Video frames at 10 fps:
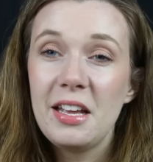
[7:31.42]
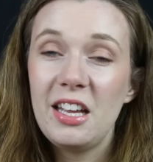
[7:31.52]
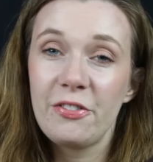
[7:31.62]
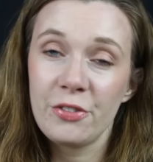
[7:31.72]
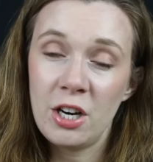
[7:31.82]

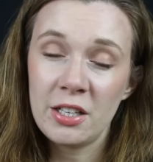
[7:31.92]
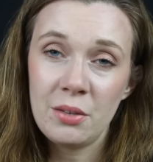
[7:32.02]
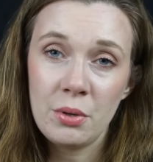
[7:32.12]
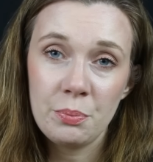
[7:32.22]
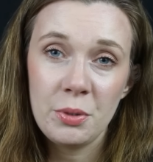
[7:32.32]
if not,
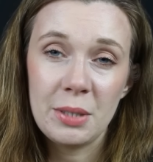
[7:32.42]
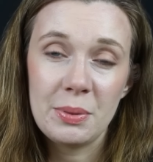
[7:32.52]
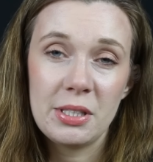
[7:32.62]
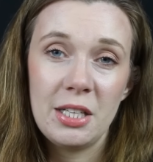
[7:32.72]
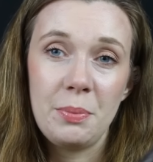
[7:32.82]
I won't be
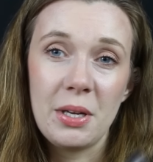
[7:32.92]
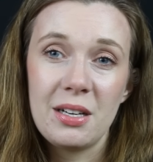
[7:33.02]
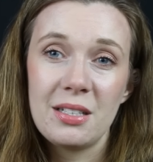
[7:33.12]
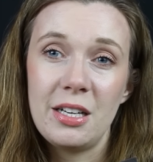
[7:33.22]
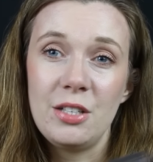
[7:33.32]
upset
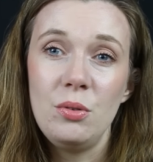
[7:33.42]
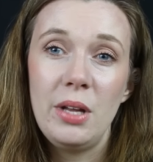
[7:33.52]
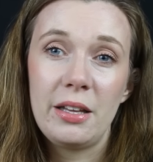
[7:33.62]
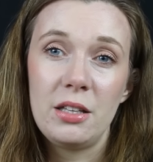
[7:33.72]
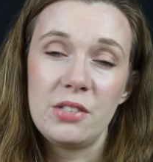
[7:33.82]
because I do
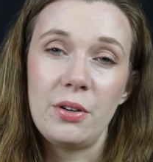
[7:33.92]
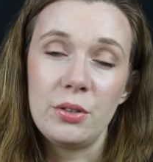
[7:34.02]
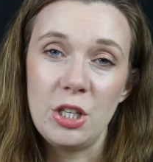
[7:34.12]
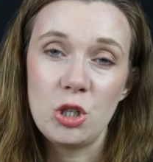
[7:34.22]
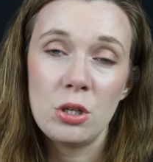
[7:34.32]
like this
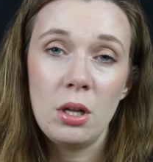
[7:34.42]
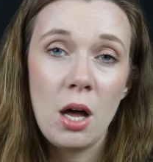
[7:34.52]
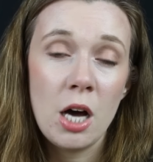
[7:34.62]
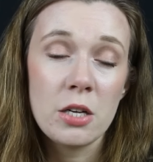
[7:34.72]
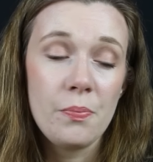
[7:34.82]
foundation a
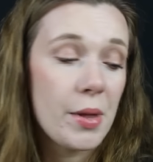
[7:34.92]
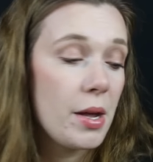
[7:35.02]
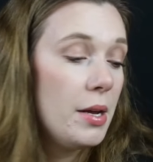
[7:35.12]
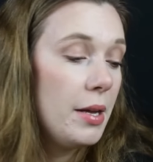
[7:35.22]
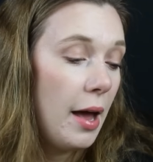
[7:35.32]
lot.
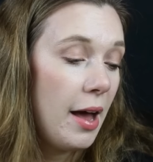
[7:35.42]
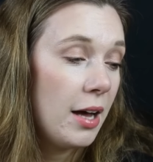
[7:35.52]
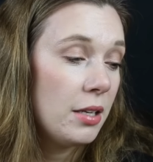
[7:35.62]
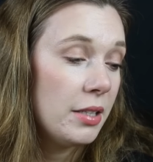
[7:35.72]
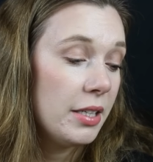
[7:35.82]

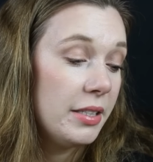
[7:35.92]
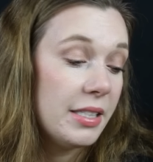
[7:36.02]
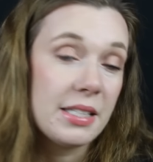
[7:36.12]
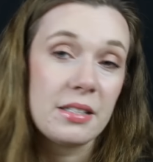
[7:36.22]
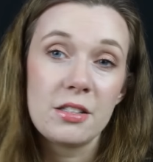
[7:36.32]
And it
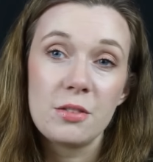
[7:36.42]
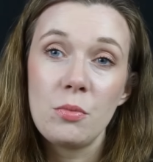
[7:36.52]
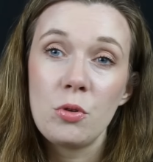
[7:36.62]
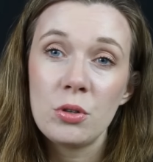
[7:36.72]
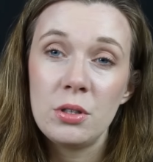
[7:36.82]
is
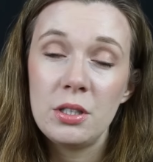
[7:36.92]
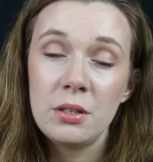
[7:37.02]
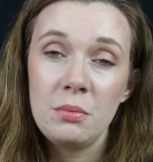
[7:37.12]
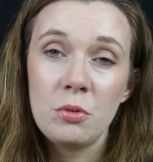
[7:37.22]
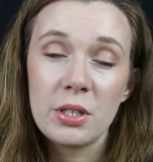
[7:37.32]
more
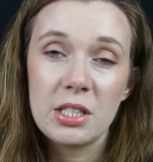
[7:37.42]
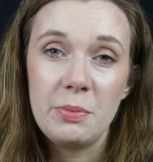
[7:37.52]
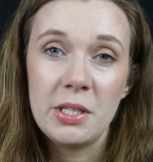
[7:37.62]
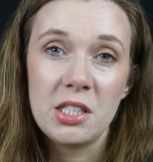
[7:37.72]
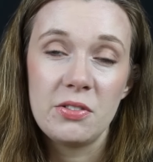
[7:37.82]
on the more
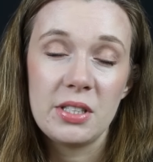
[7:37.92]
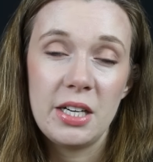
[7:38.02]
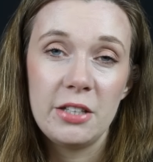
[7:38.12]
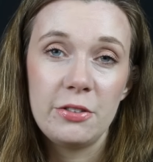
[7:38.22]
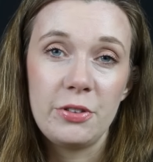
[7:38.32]
expensive
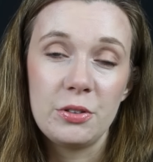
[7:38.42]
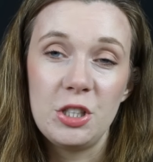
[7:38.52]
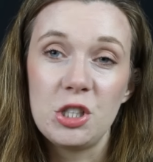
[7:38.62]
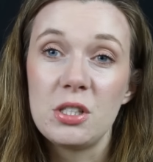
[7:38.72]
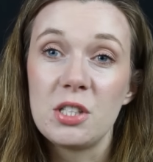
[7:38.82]
side of
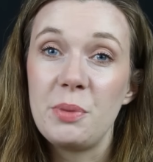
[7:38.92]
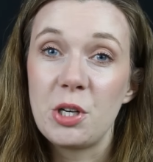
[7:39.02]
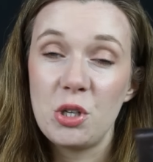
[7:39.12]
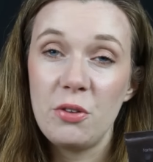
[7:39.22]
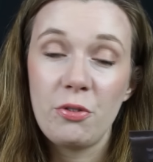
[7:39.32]
foundations,
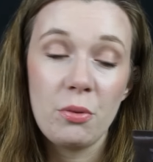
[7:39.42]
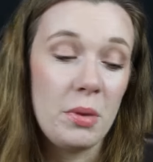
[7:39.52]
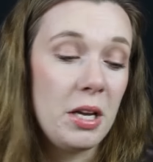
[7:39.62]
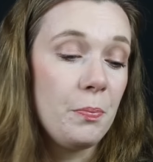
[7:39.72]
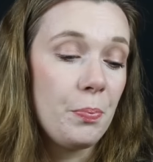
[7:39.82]
especially for
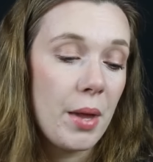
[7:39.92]
me.